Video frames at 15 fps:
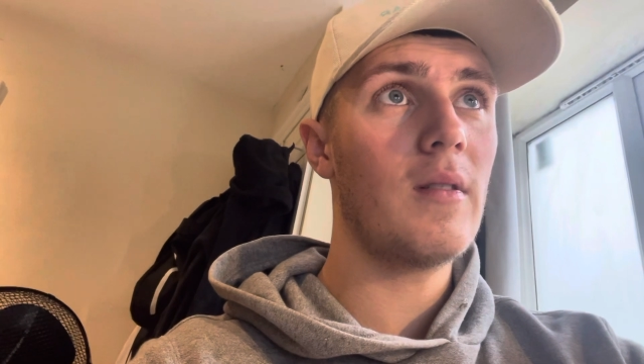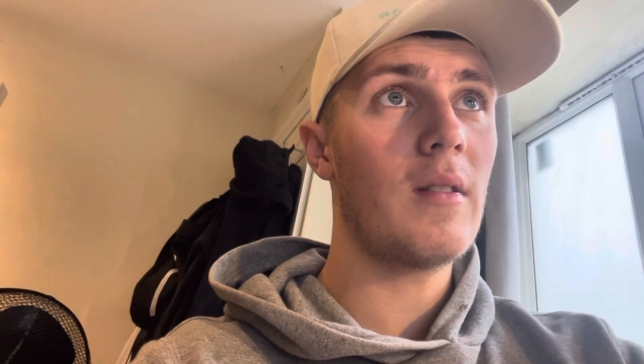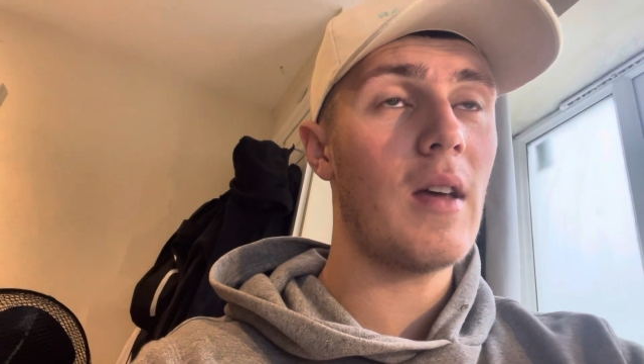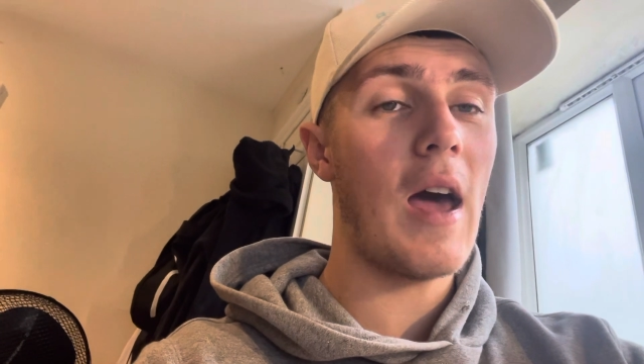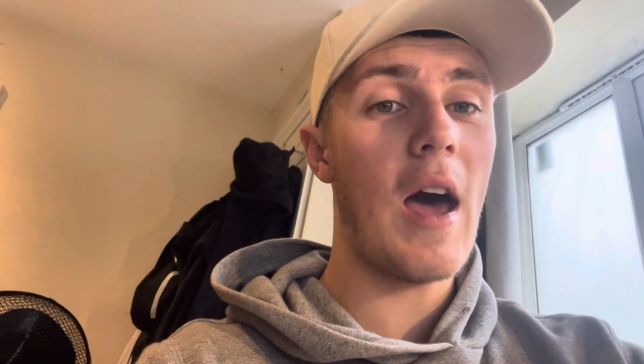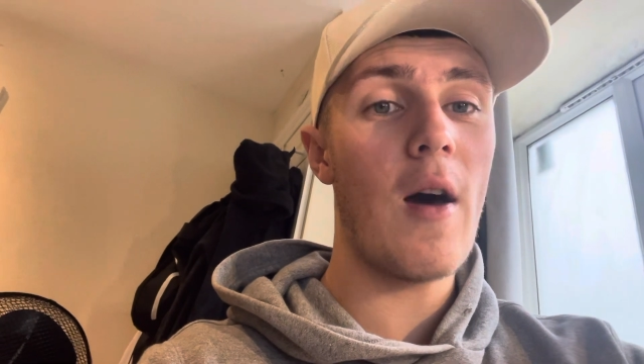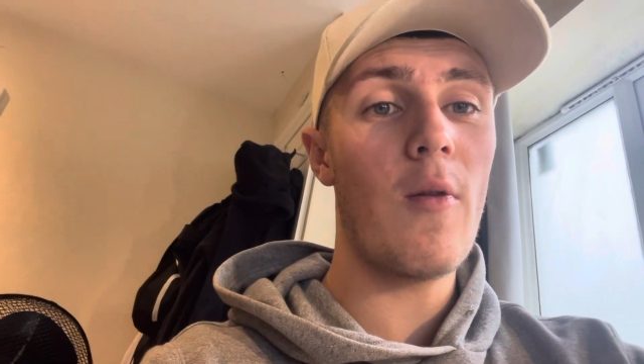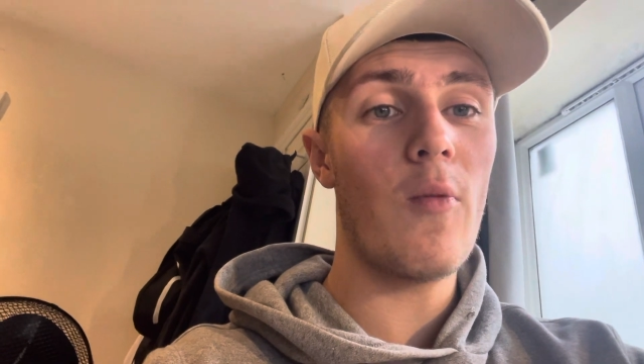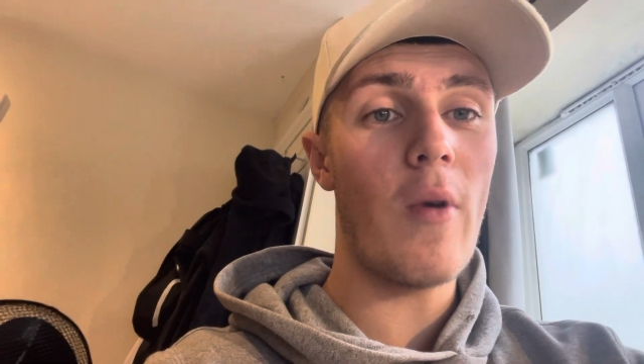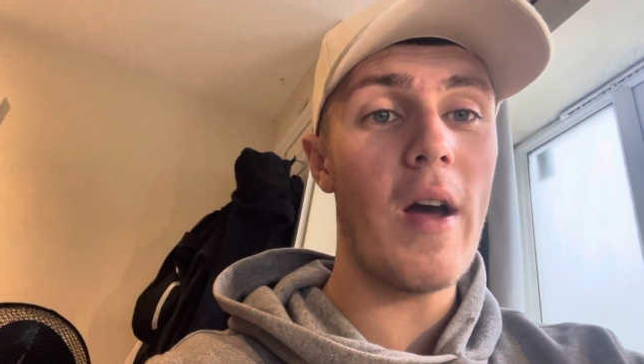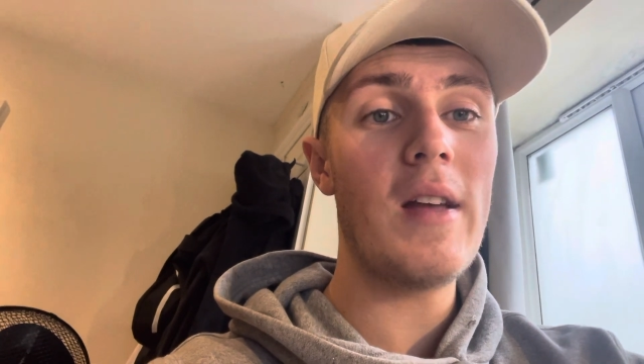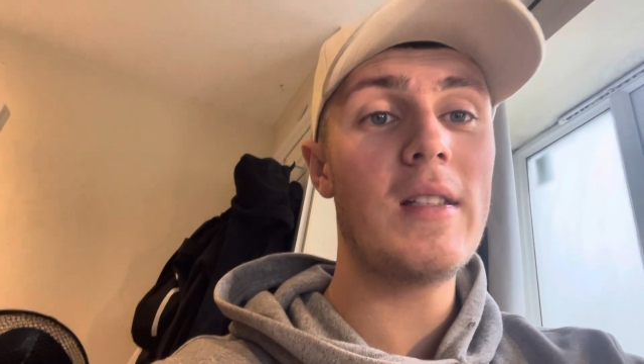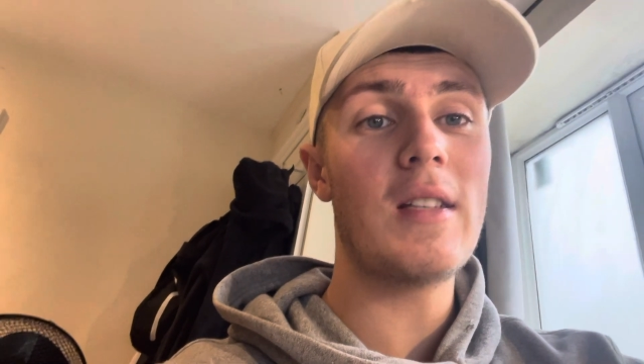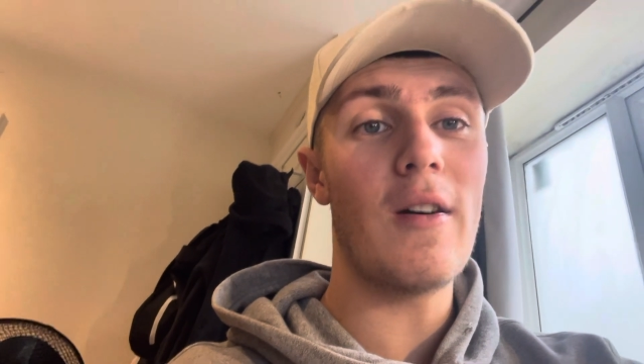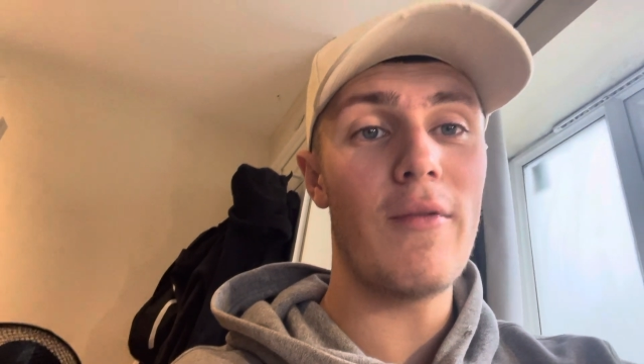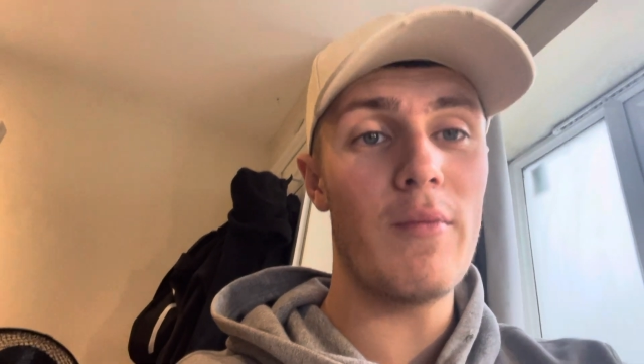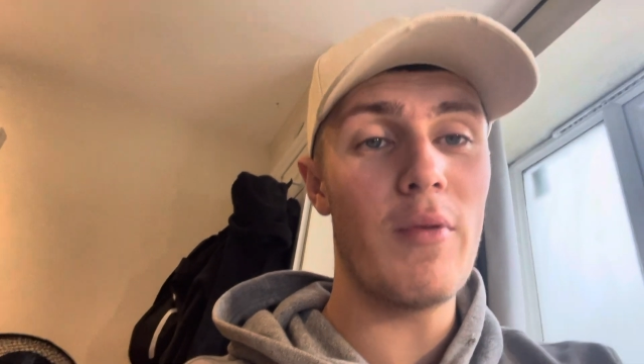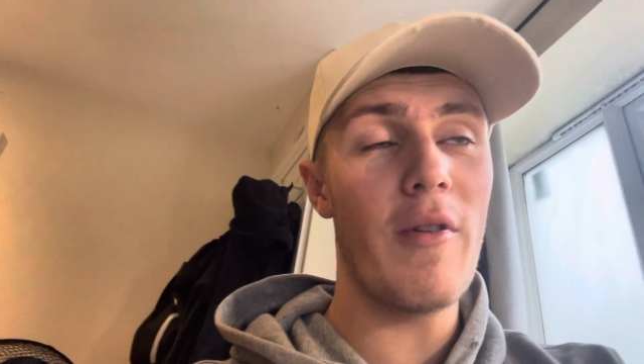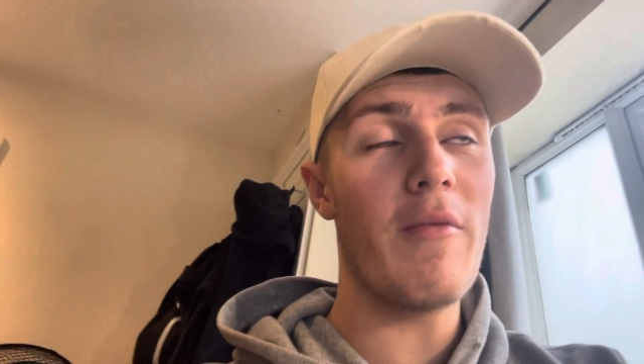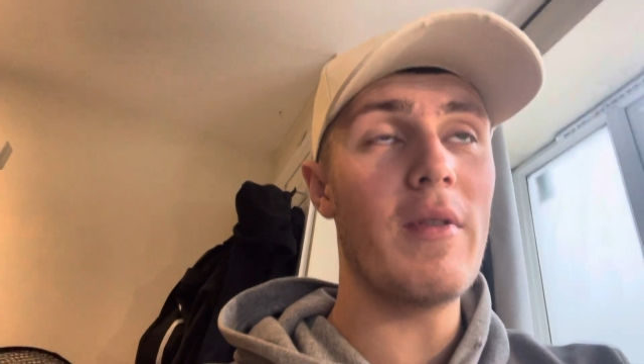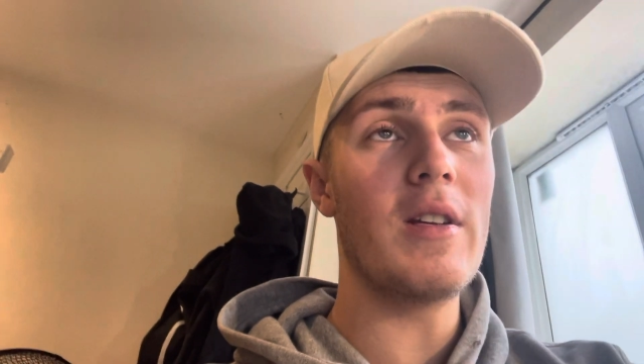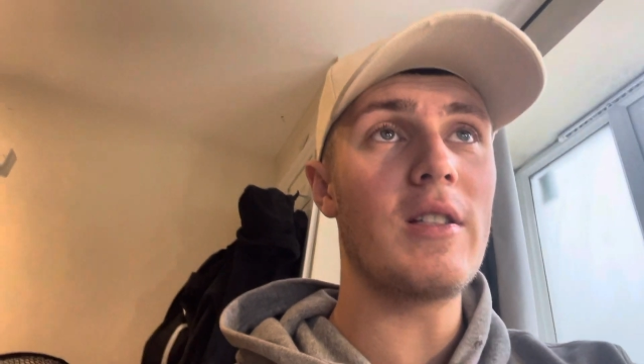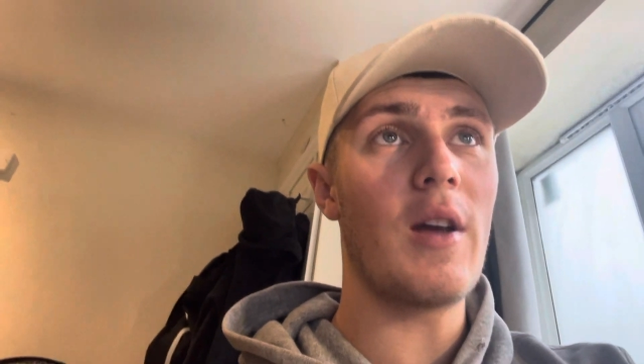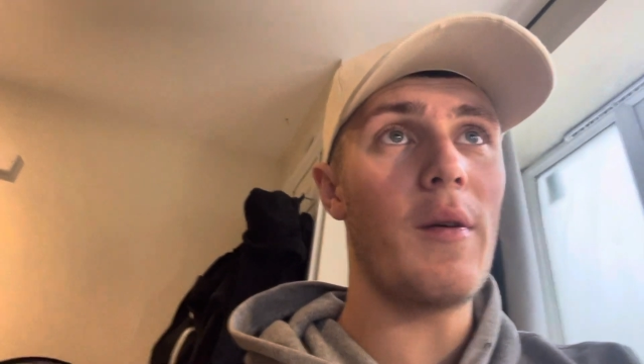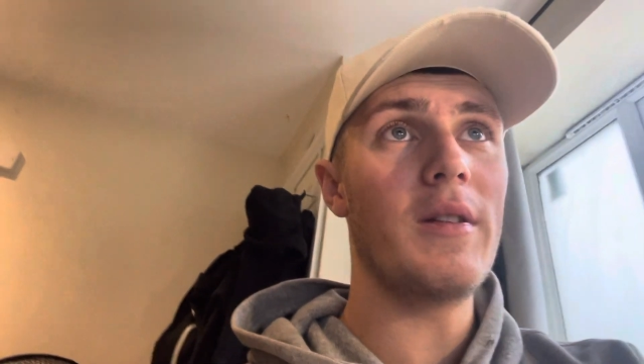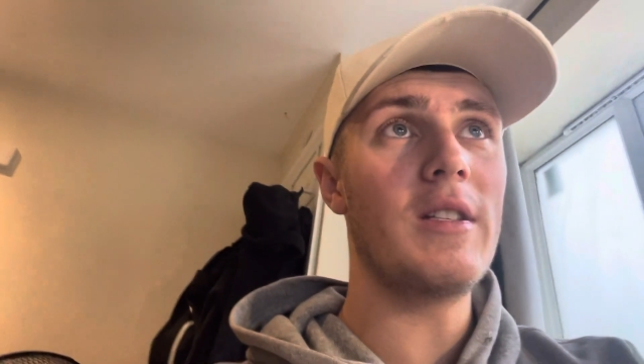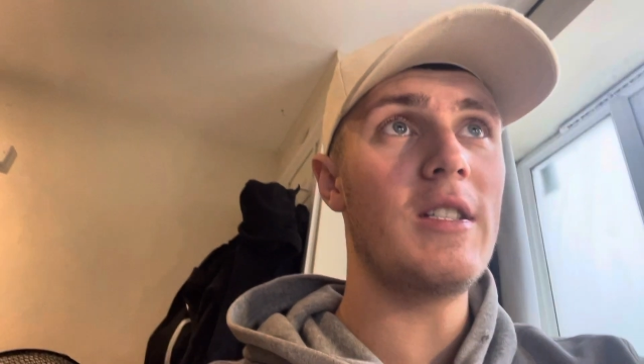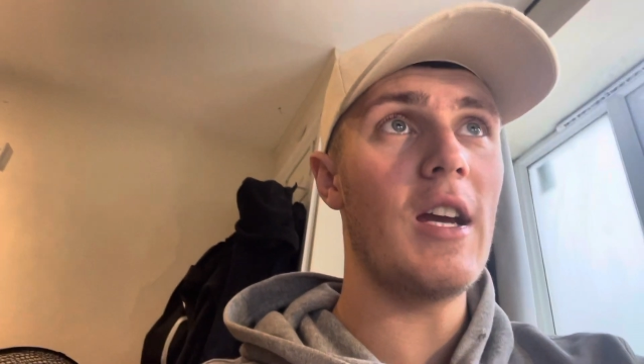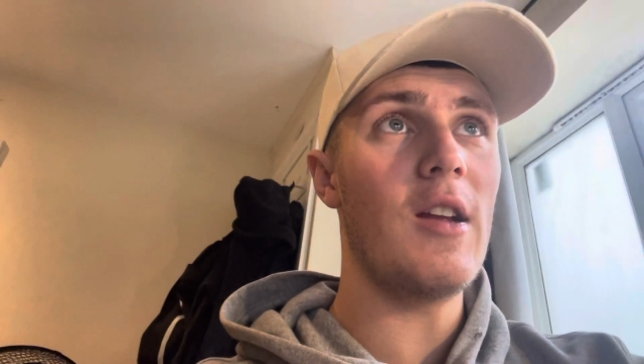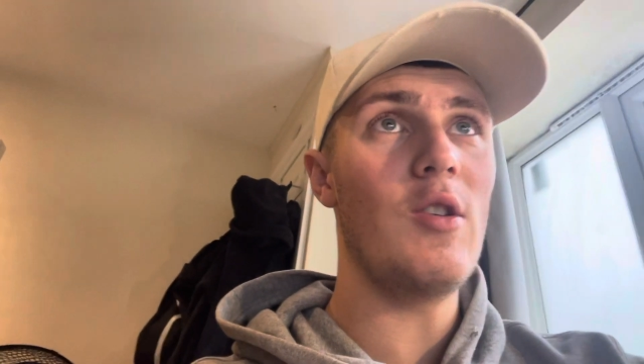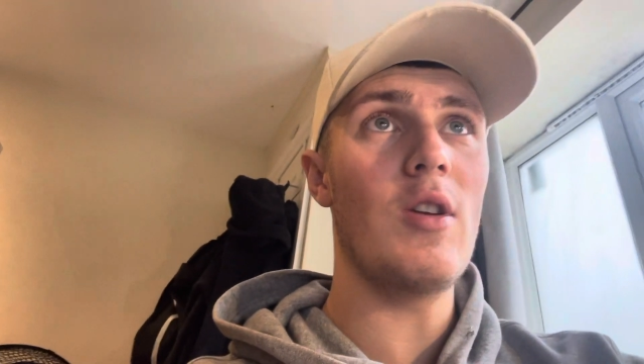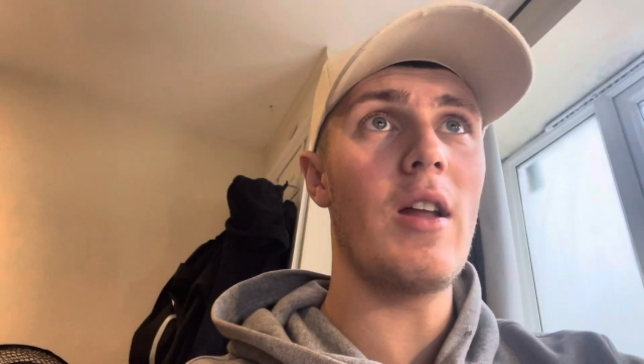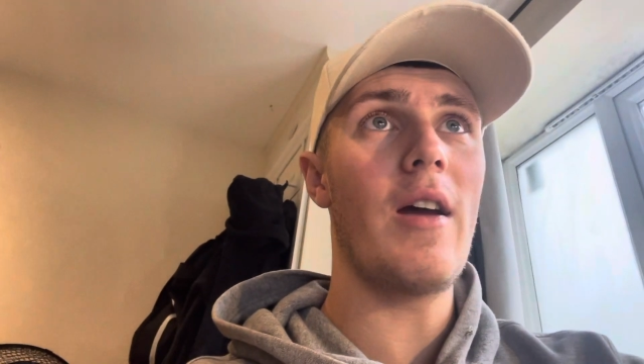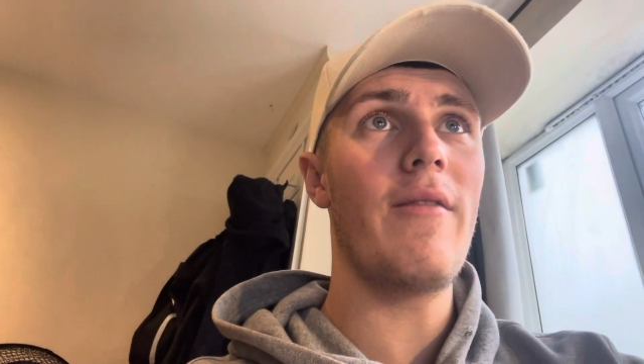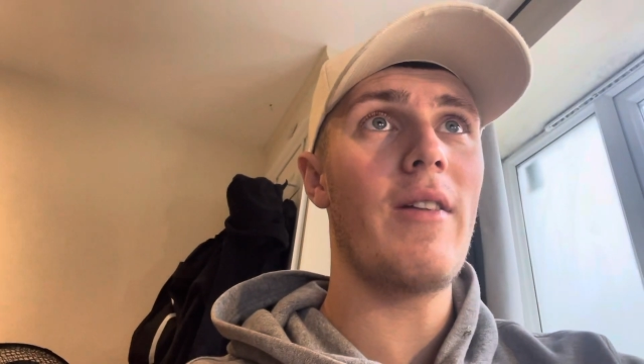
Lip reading: how why self-improvement is going to change your life.